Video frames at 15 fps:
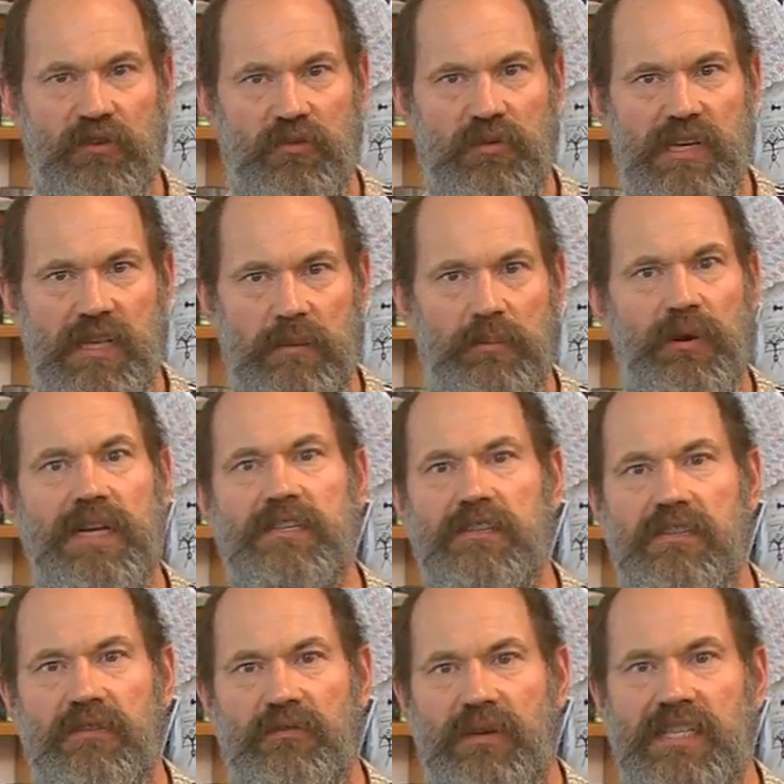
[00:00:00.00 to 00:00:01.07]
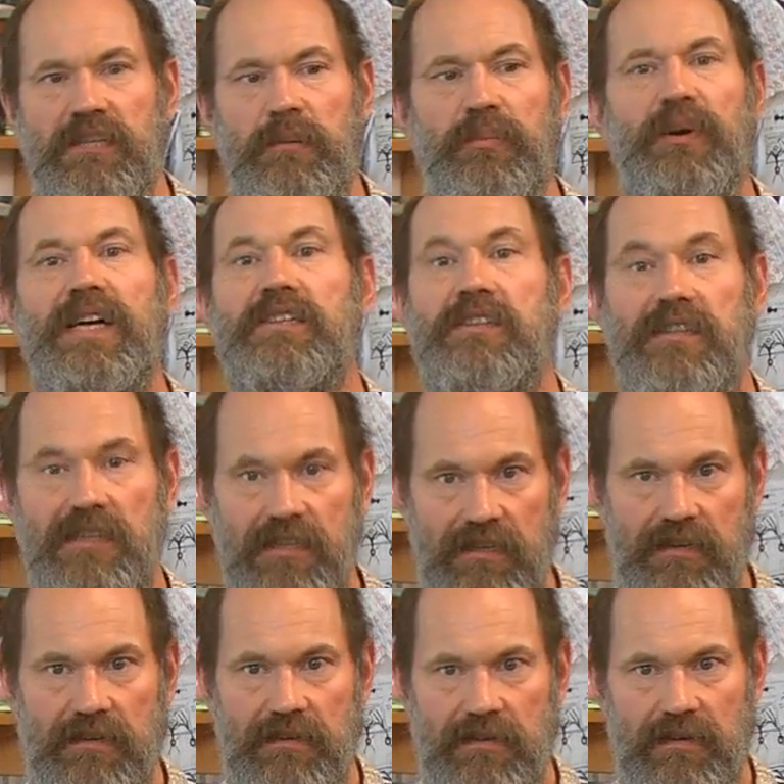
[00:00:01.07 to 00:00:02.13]
3, the process of reciprocity.
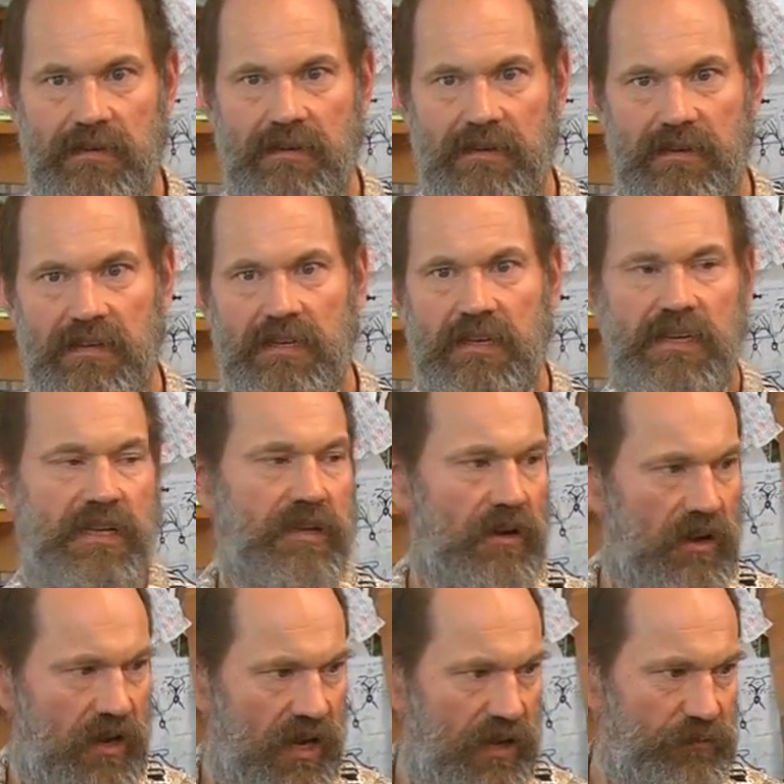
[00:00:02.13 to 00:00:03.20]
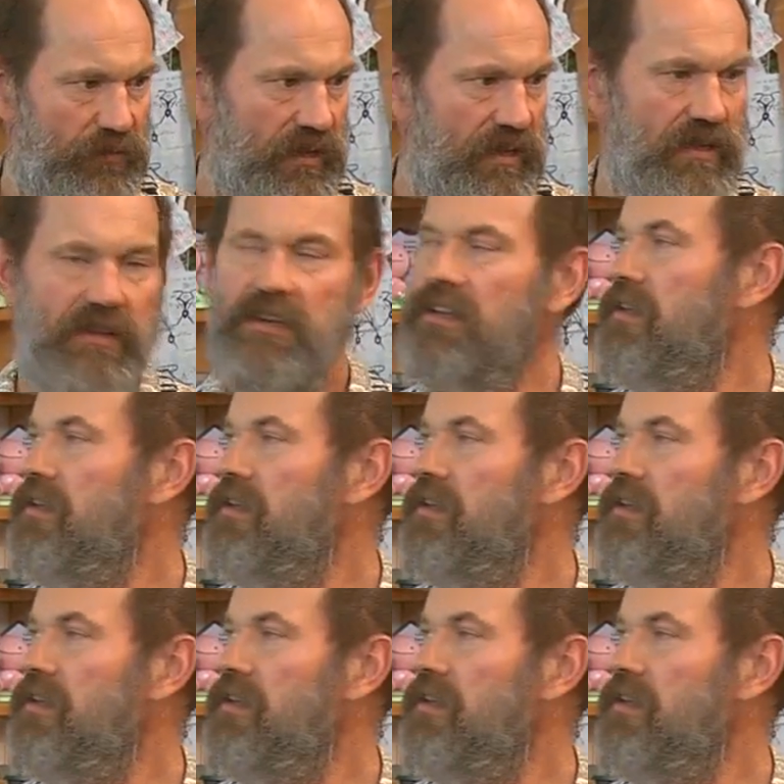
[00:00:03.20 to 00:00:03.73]
Often,